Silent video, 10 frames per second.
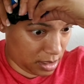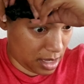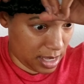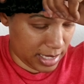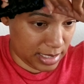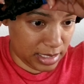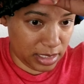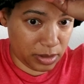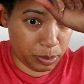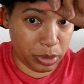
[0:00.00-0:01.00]
I
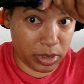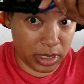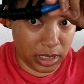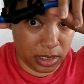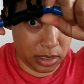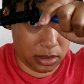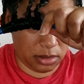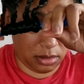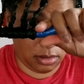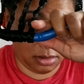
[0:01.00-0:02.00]
did put
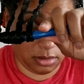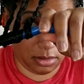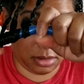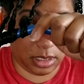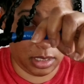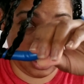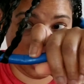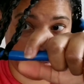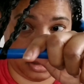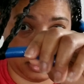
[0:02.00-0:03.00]
in
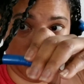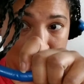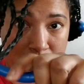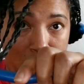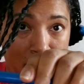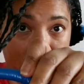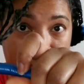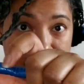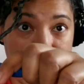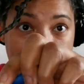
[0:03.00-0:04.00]
these
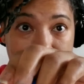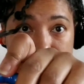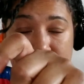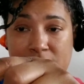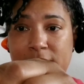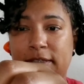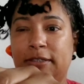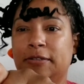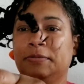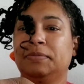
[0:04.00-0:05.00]
flexi rods.